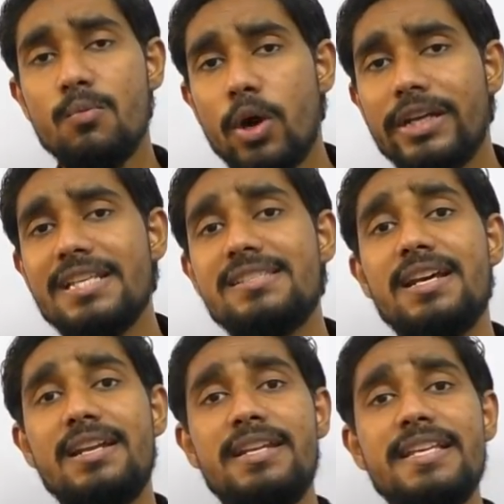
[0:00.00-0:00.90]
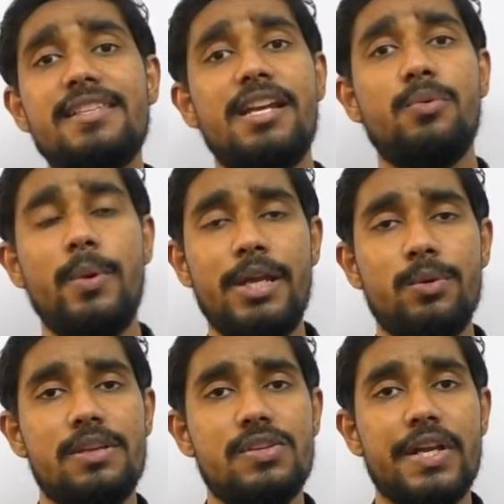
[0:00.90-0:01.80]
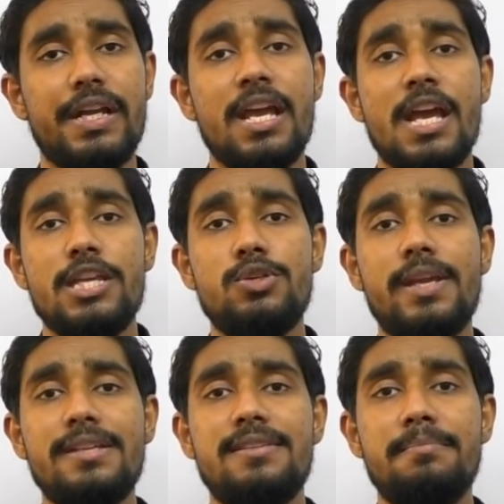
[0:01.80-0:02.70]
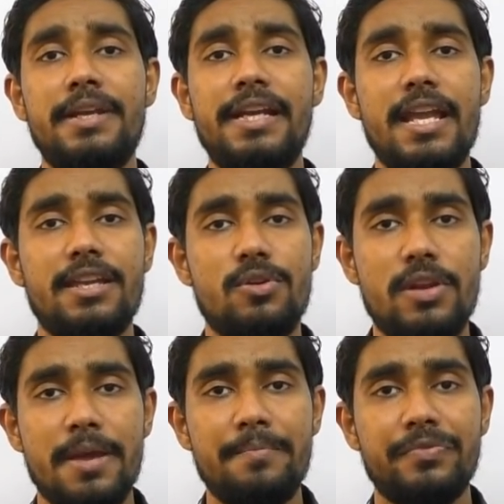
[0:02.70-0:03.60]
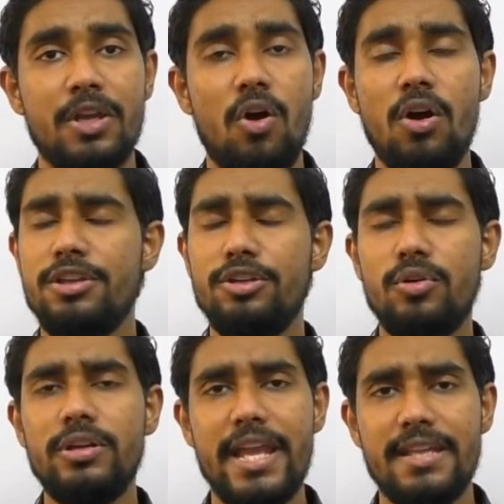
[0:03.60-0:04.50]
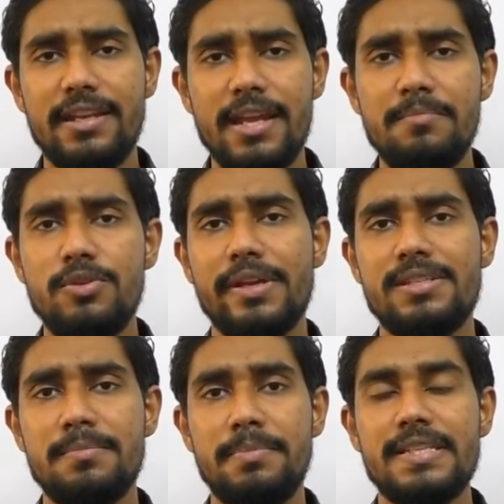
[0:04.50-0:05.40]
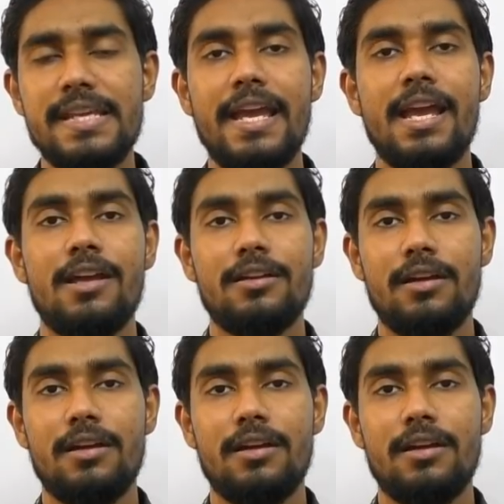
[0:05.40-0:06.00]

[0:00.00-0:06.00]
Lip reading: What is the decent way to initiate? You can simply take your name, or you don't take the name, you can simply say,